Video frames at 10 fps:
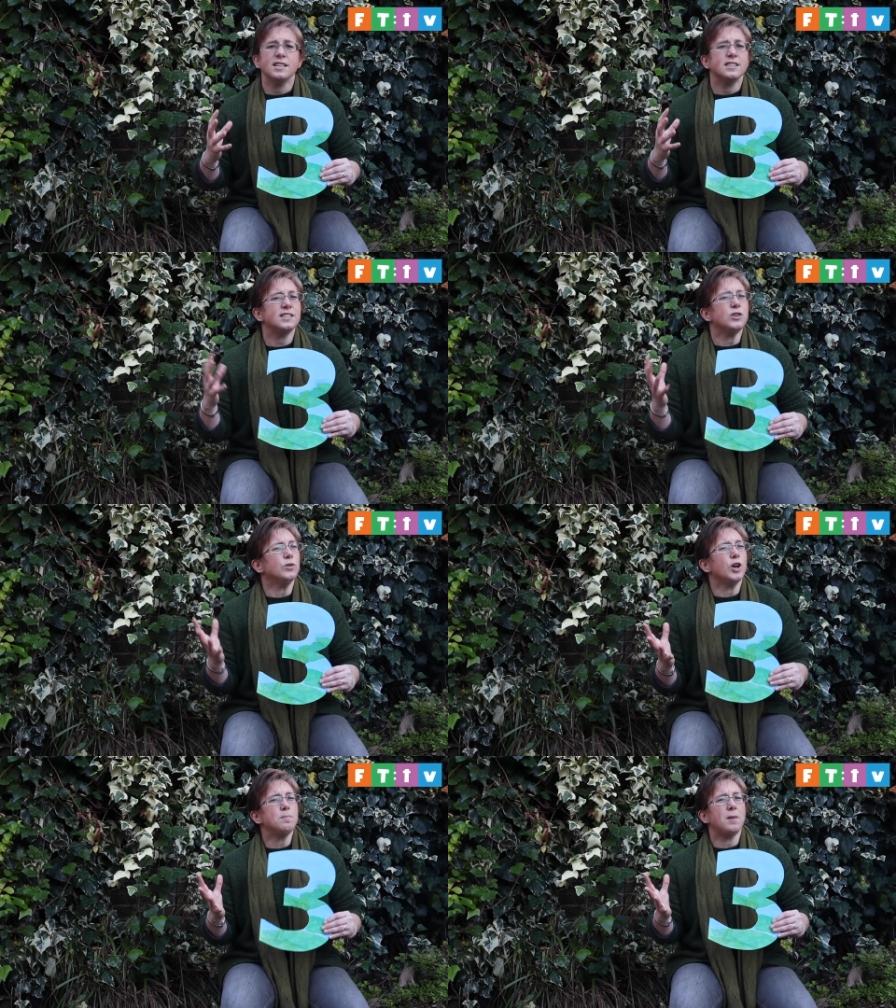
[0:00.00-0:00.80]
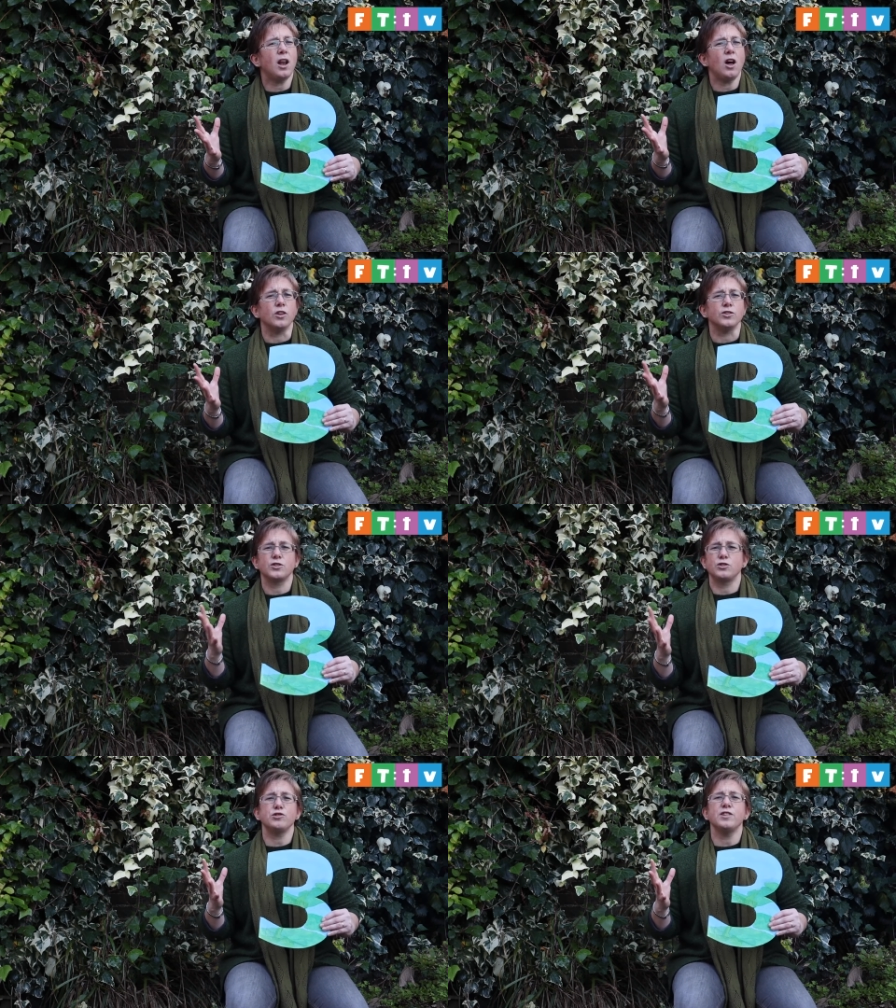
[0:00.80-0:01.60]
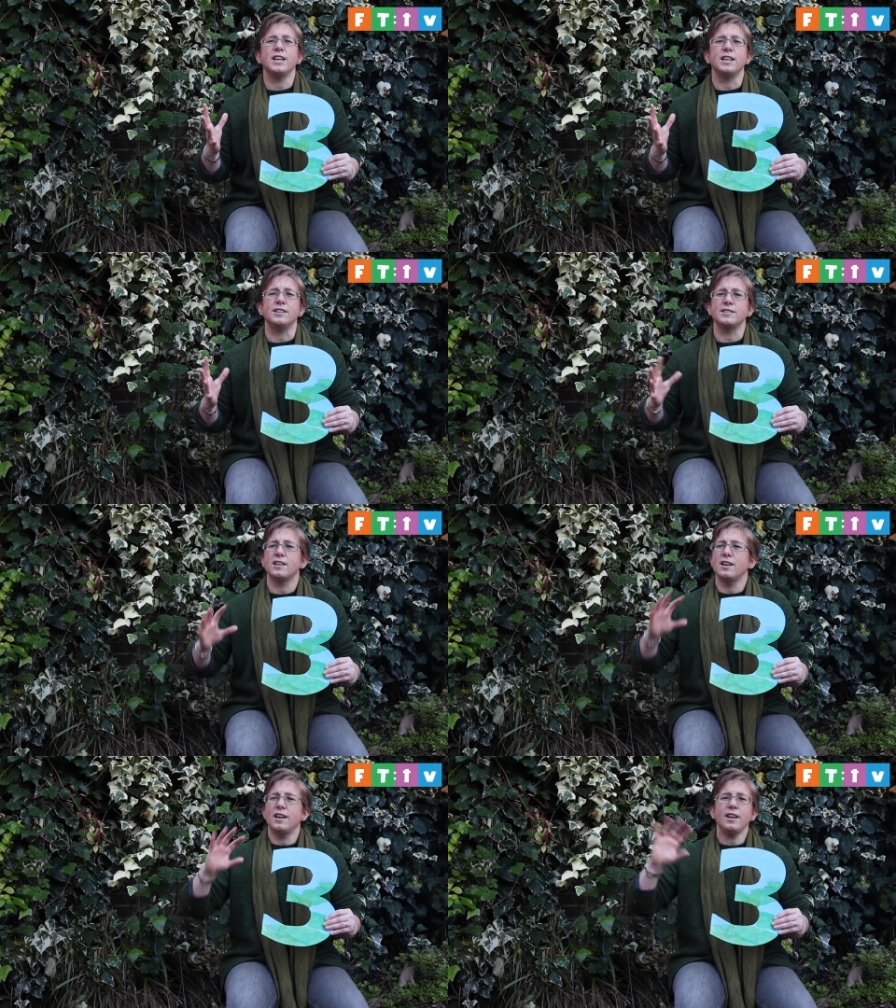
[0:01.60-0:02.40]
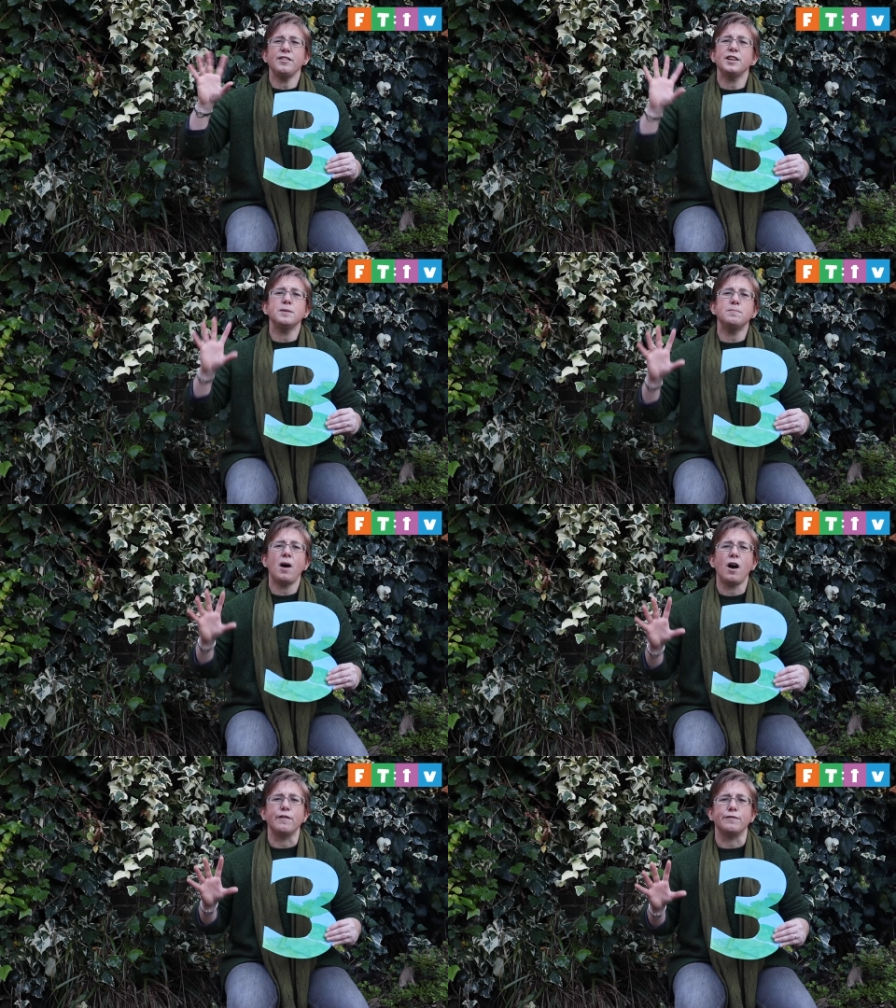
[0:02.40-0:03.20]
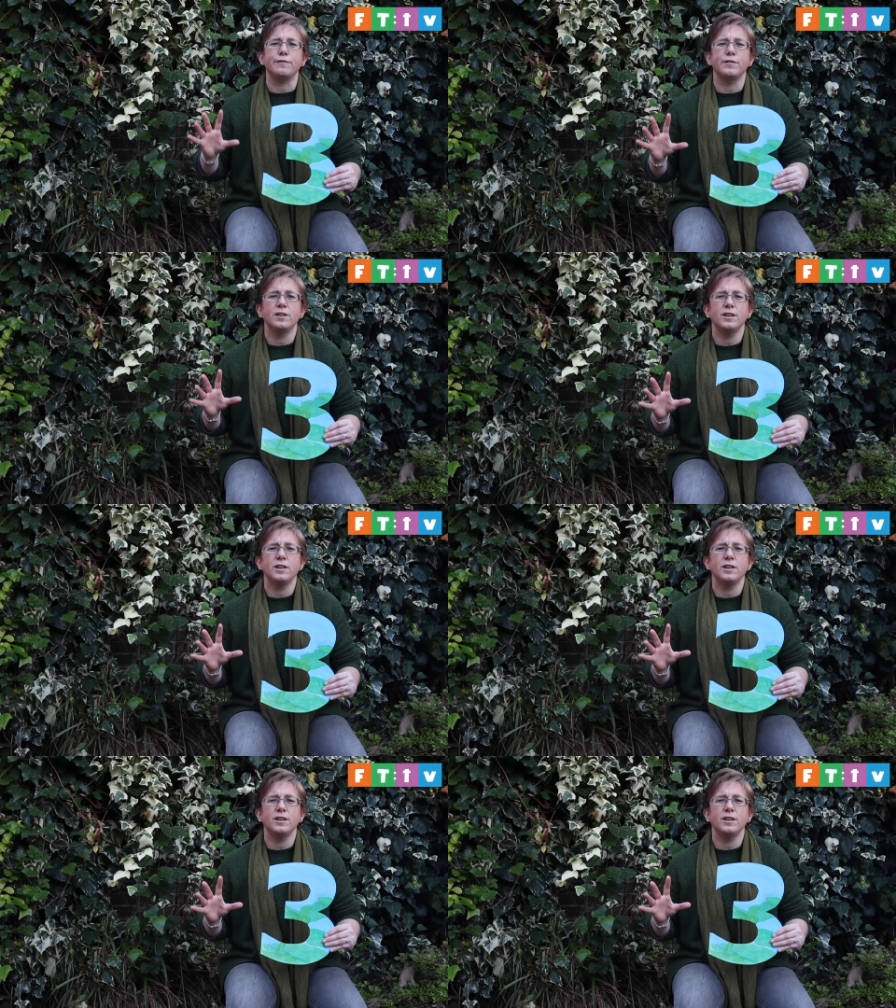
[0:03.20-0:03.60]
Still no plants, trees, nothing above.